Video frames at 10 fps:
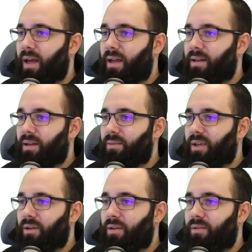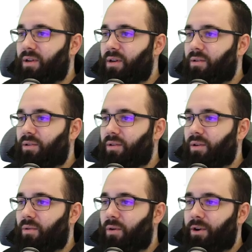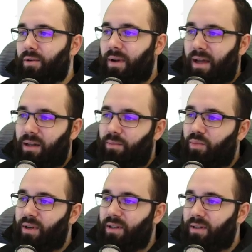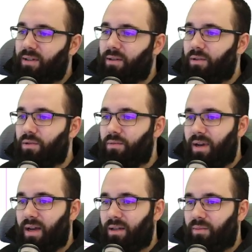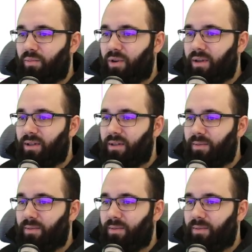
and then we can go here to the corner endpoint to endpoint.